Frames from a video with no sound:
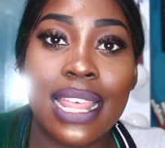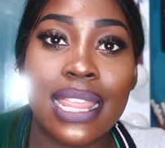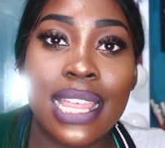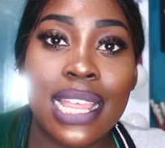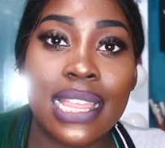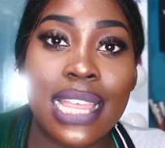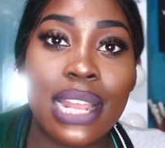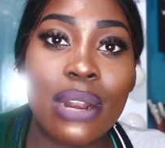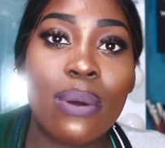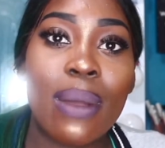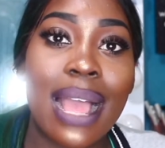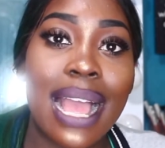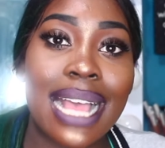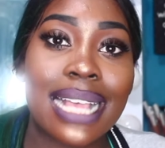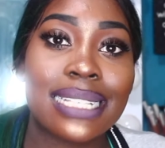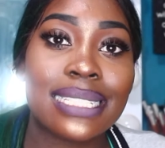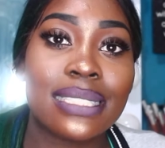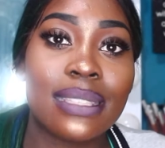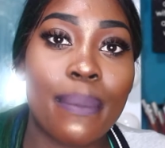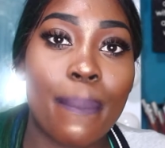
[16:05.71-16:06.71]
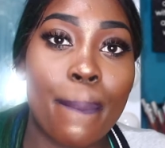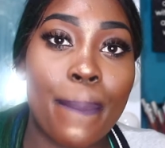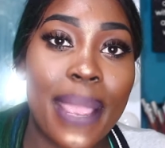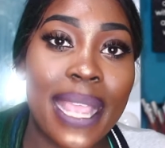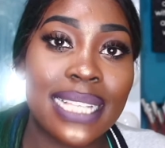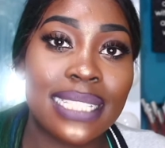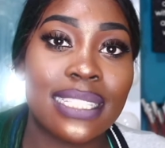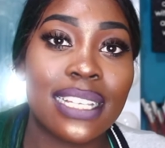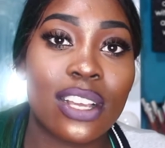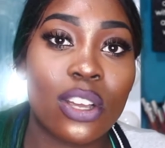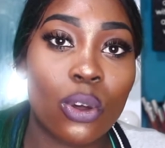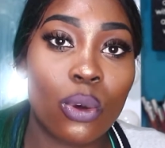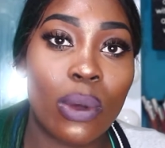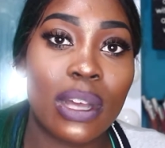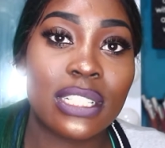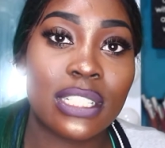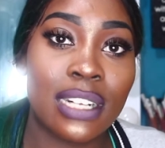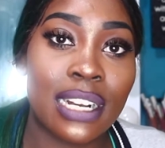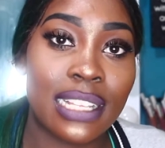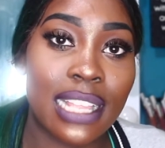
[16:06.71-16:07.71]
that they don't ask the basic
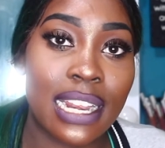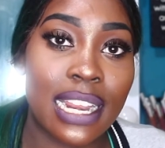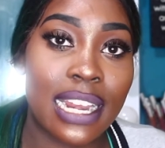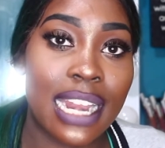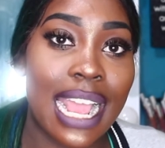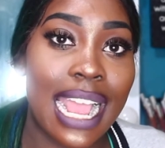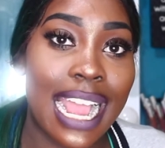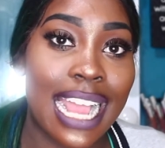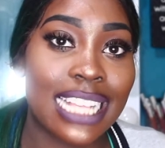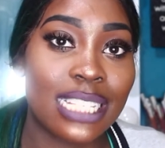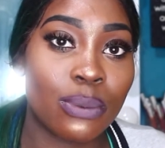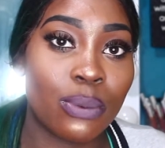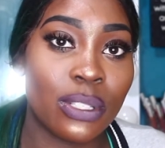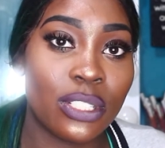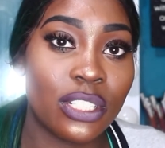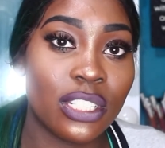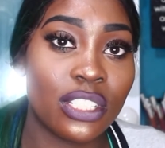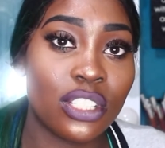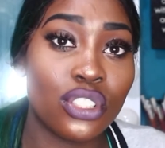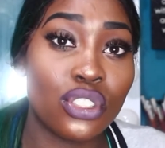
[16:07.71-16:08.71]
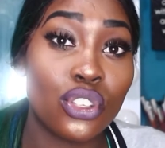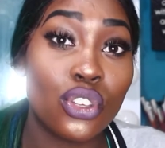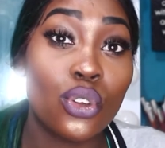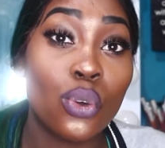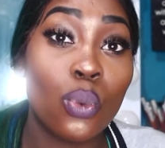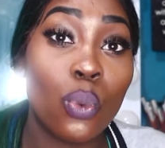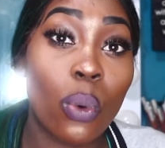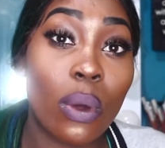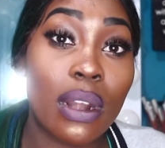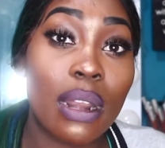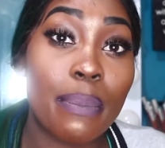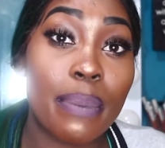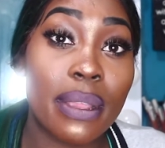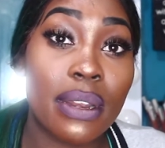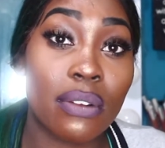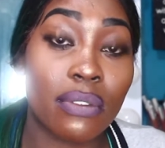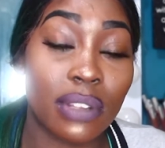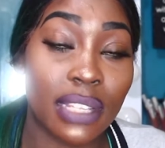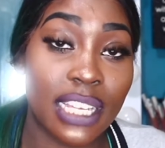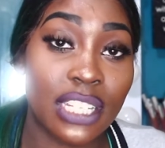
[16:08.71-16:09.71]
question that they need to ask, which is, do you want to be
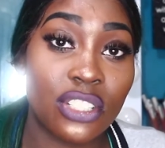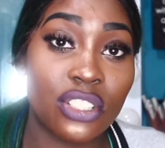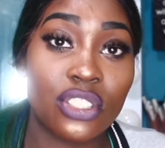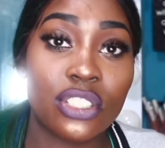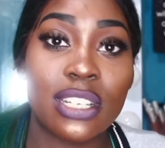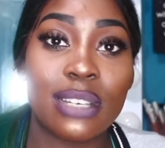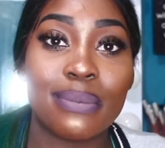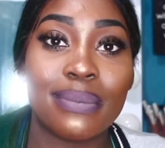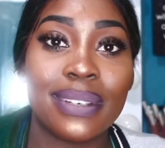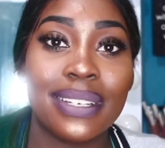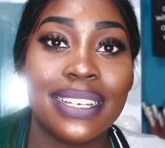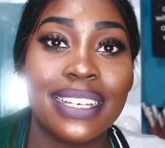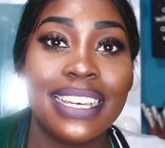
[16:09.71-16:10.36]
in a relationship?